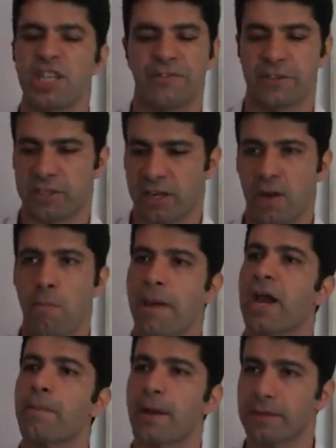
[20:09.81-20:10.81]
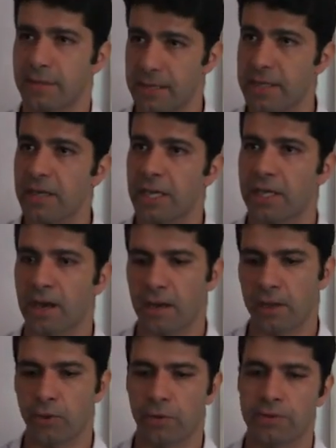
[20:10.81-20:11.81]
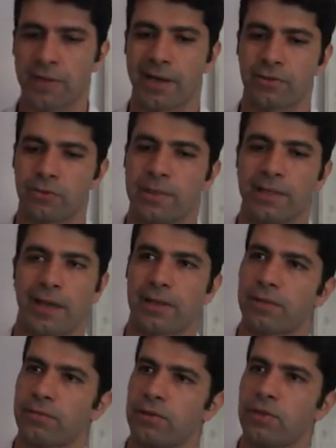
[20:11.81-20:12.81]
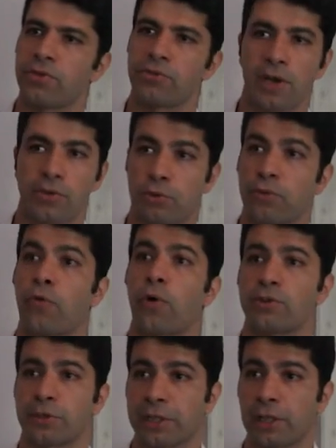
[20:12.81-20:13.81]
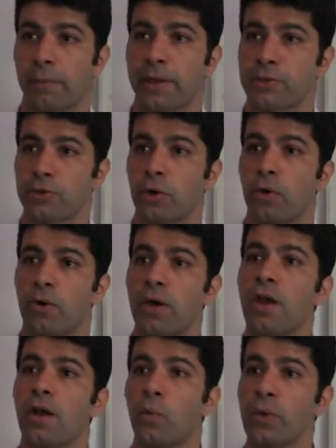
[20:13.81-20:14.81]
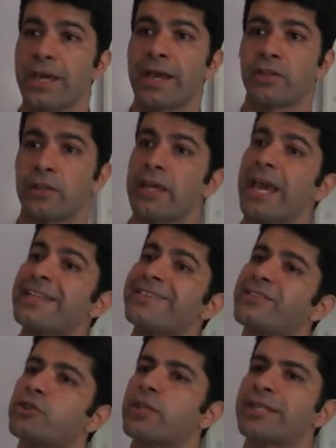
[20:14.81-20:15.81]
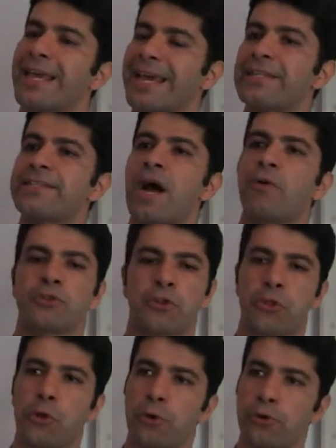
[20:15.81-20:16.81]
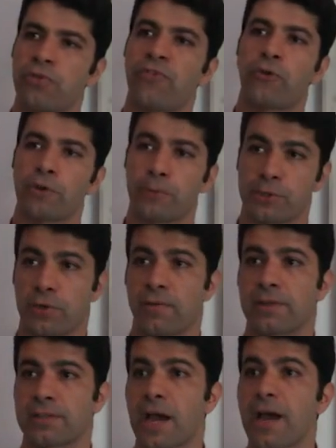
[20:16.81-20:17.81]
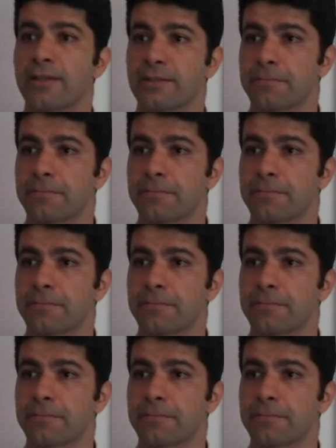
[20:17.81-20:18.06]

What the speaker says: If it's like a megabyte thing, it kind of turns out to be like 300 to 400 kilobytes. So they get down to 30 to 40% of their size.